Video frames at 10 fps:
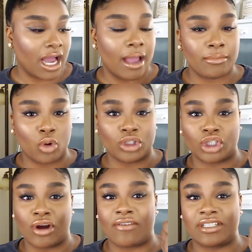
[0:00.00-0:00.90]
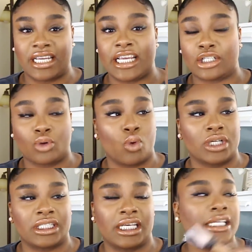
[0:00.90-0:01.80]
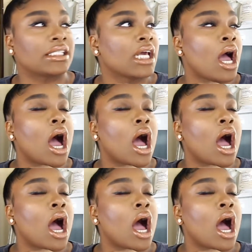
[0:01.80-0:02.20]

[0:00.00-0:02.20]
I am going to gravitate towards this